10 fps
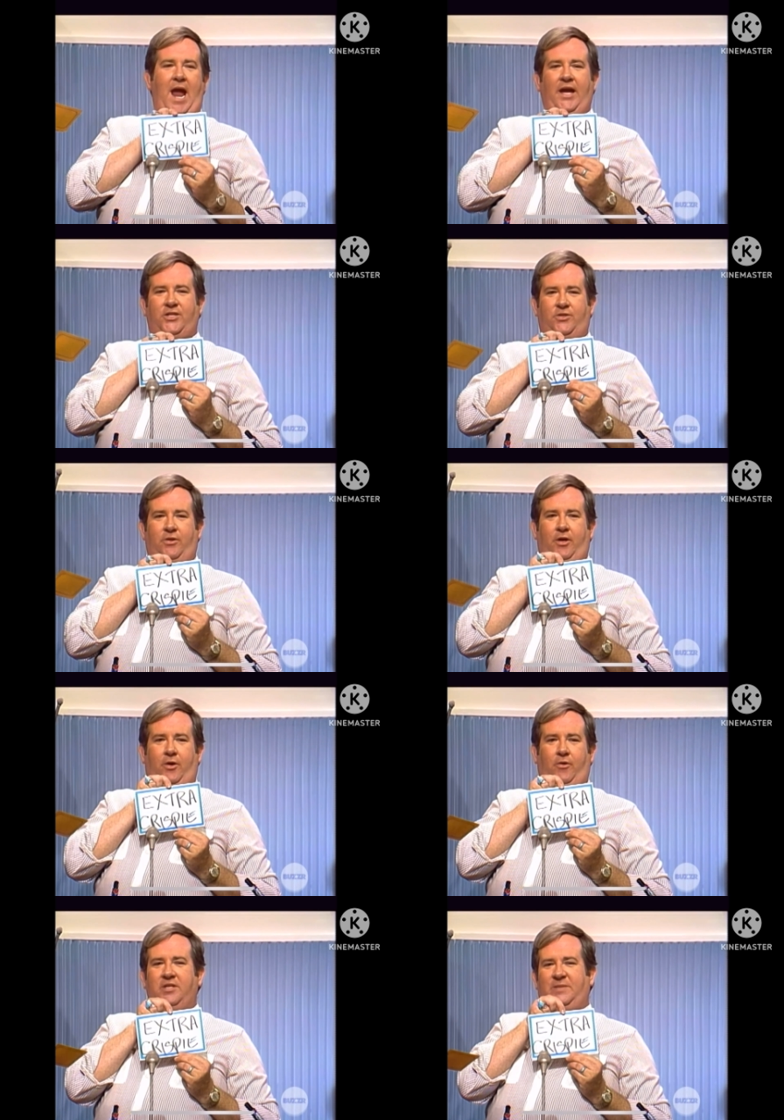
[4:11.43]
extra
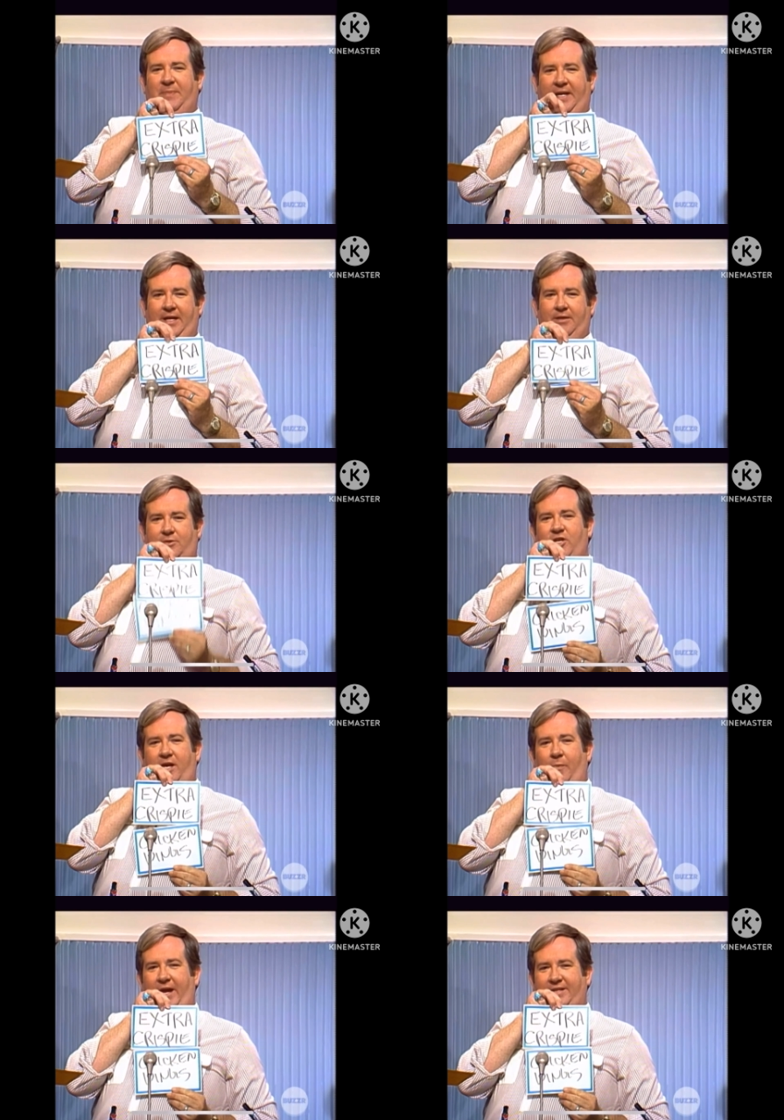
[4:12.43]
crispy
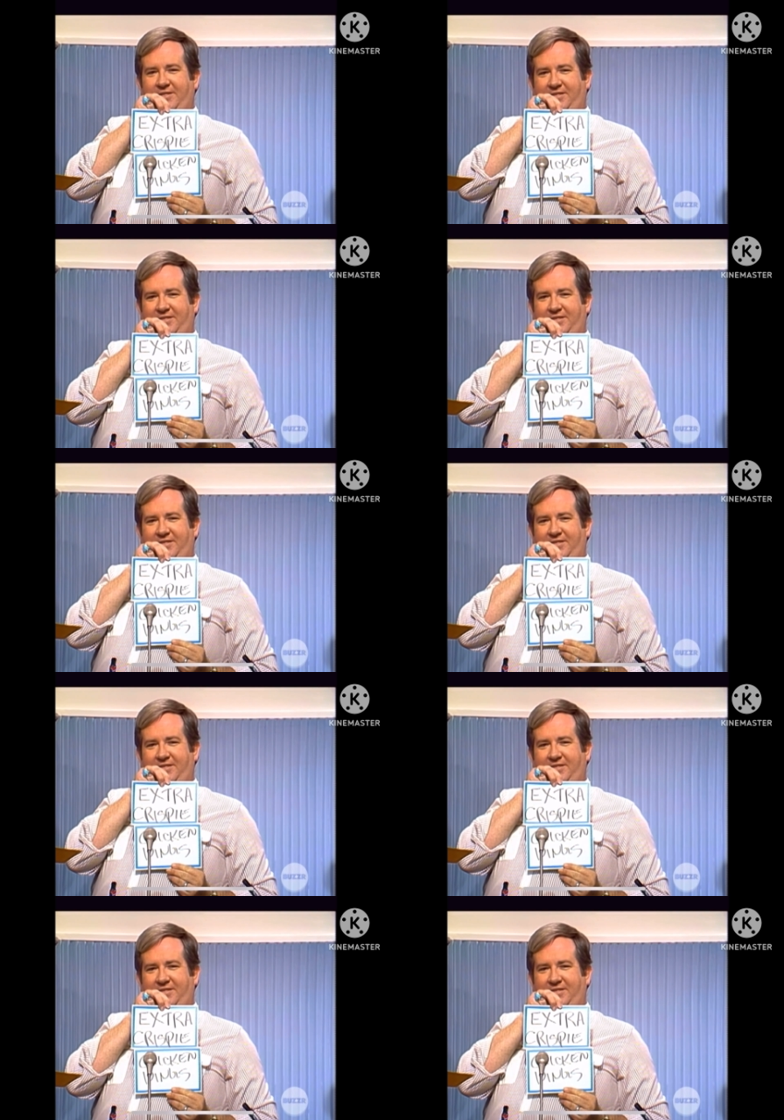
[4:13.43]
chicken wings.